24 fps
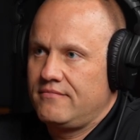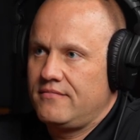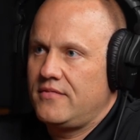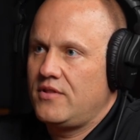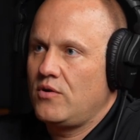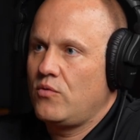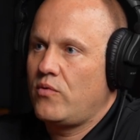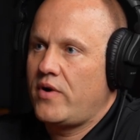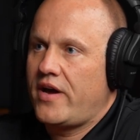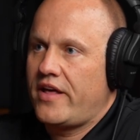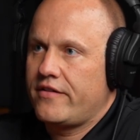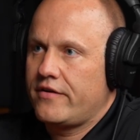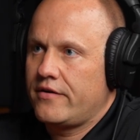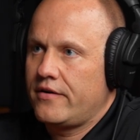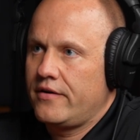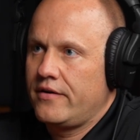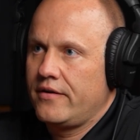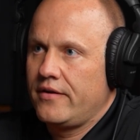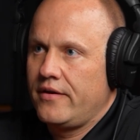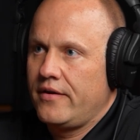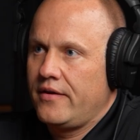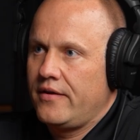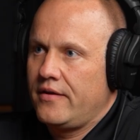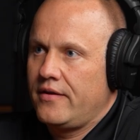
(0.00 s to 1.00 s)
the weather
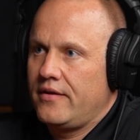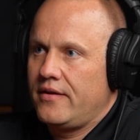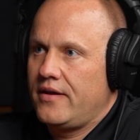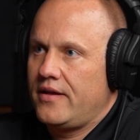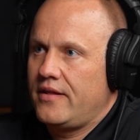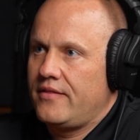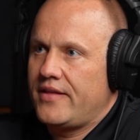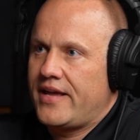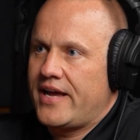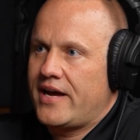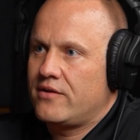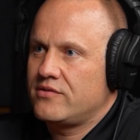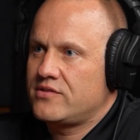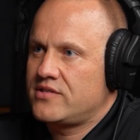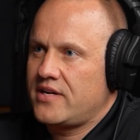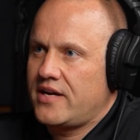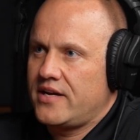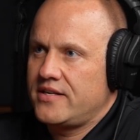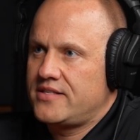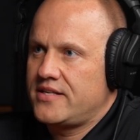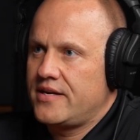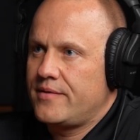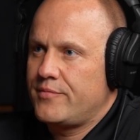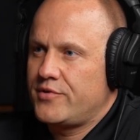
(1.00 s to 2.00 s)
and the
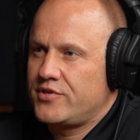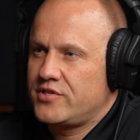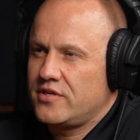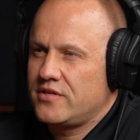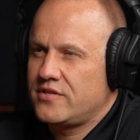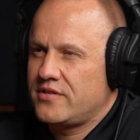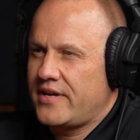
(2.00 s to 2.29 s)
outside temperature.